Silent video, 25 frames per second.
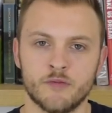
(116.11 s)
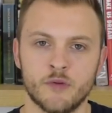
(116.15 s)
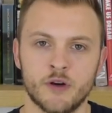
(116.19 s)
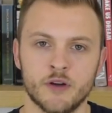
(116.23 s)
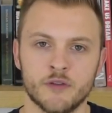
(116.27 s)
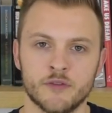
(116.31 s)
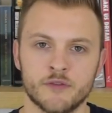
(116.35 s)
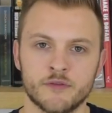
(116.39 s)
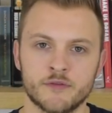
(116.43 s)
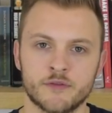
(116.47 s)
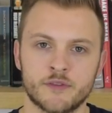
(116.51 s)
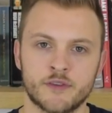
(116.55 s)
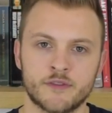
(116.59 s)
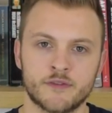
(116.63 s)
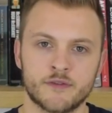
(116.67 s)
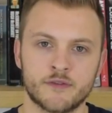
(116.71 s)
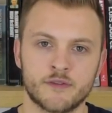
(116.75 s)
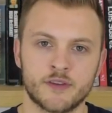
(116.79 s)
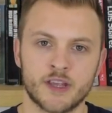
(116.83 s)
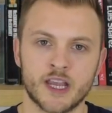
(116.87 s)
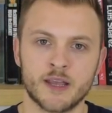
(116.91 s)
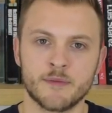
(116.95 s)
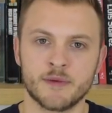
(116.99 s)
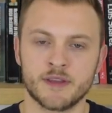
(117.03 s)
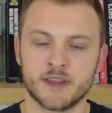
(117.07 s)
one
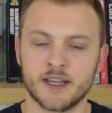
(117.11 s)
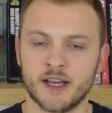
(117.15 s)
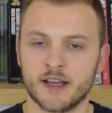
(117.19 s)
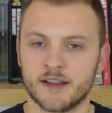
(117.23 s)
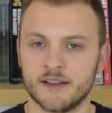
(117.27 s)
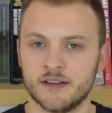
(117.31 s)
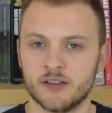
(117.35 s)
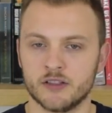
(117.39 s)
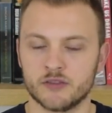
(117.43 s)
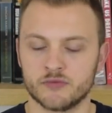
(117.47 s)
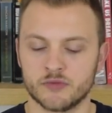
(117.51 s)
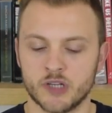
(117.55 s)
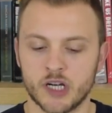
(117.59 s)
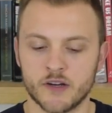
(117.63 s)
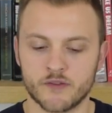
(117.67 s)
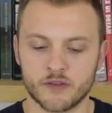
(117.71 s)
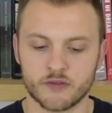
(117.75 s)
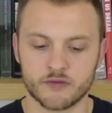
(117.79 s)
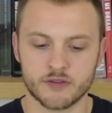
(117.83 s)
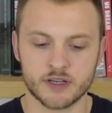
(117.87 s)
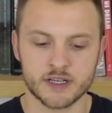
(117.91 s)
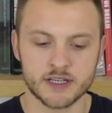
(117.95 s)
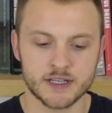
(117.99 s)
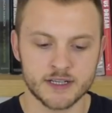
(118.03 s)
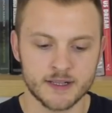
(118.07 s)
team in that little
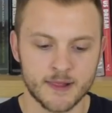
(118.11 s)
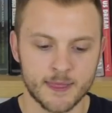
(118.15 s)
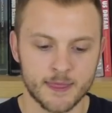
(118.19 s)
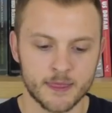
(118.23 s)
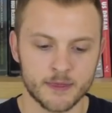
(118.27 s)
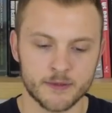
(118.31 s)
rivalry.